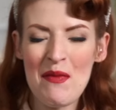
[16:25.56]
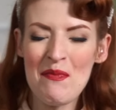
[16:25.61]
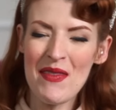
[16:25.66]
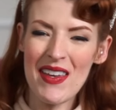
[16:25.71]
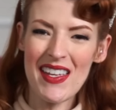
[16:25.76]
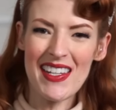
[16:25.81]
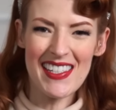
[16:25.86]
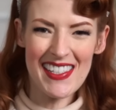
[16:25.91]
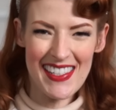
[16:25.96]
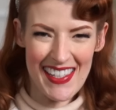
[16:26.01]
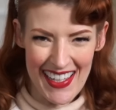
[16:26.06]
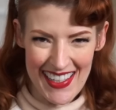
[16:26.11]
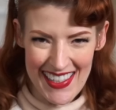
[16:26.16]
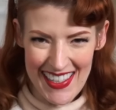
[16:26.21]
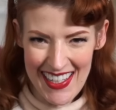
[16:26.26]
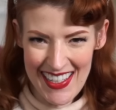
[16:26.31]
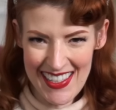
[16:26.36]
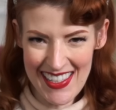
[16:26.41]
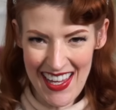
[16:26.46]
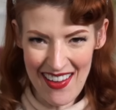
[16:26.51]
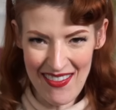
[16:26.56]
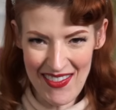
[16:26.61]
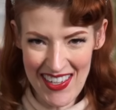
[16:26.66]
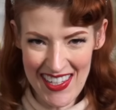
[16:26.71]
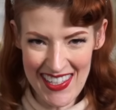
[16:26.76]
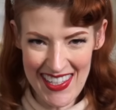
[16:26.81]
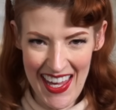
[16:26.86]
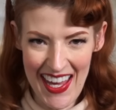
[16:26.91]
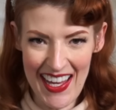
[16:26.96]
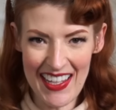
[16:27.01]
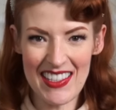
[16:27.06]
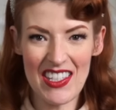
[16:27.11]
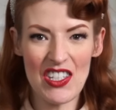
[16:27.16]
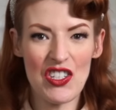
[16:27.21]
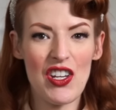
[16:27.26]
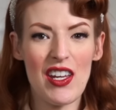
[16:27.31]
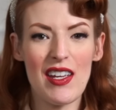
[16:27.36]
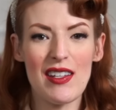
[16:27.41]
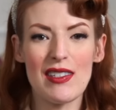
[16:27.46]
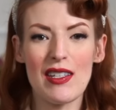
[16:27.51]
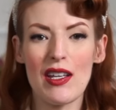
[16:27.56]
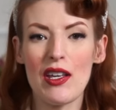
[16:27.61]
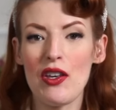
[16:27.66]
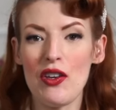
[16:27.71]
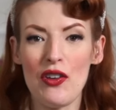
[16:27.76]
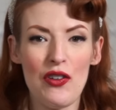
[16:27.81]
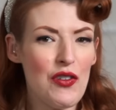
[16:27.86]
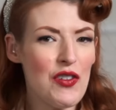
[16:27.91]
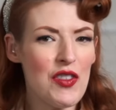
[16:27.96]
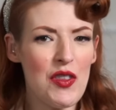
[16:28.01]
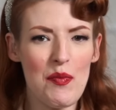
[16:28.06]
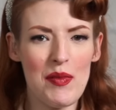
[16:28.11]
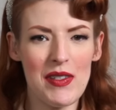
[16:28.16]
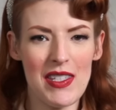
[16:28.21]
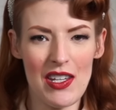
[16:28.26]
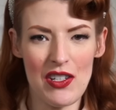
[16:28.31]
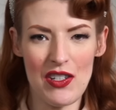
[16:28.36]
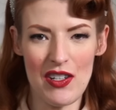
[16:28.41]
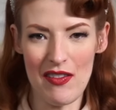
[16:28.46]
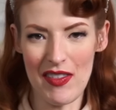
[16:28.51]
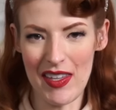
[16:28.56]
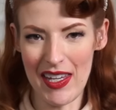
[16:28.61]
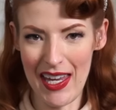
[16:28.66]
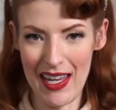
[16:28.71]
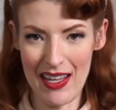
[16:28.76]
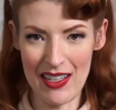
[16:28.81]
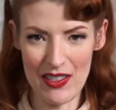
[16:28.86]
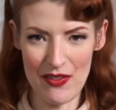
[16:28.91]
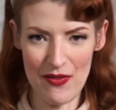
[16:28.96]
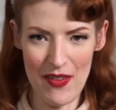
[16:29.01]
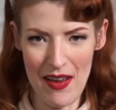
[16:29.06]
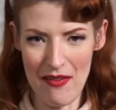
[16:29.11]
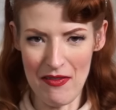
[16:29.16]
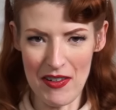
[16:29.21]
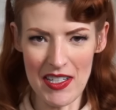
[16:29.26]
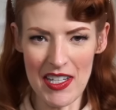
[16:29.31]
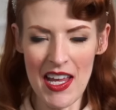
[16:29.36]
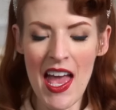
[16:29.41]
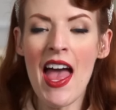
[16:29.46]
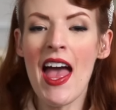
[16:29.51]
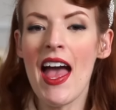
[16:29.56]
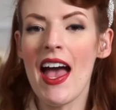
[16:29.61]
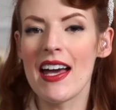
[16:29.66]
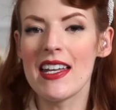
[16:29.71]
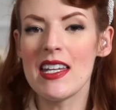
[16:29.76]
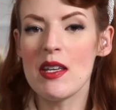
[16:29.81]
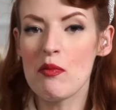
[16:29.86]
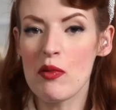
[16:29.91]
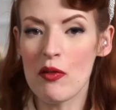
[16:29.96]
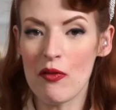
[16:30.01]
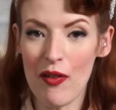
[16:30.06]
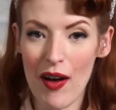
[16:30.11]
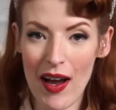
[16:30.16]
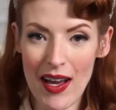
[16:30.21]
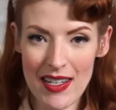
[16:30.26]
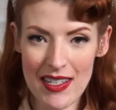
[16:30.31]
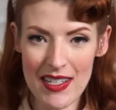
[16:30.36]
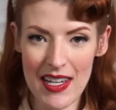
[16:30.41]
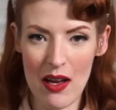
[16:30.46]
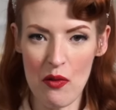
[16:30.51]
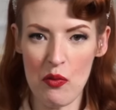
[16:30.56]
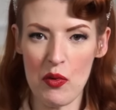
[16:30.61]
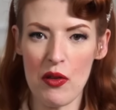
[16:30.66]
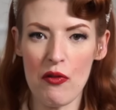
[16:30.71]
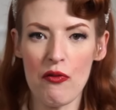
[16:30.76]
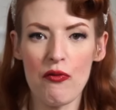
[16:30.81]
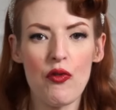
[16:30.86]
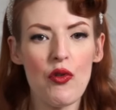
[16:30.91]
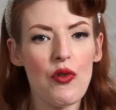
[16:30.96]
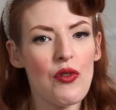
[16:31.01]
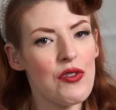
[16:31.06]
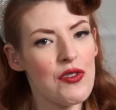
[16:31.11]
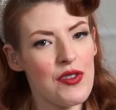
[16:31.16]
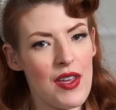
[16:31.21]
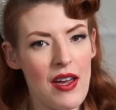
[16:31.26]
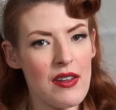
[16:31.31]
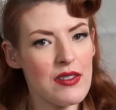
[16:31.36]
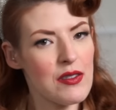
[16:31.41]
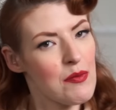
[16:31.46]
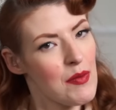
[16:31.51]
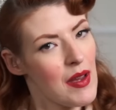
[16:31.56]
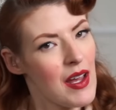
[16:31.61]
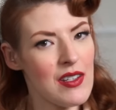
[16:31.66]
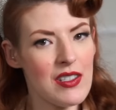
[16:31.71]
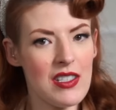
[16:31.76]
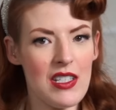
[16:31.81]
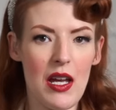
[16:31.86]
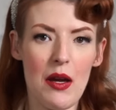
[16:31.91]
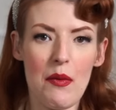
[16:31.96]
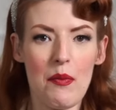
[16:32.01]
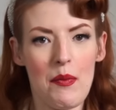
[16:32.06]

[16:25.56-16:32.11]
mid-1676, she had secured the position of the King's favourite, and he provided her with a £4,000 a year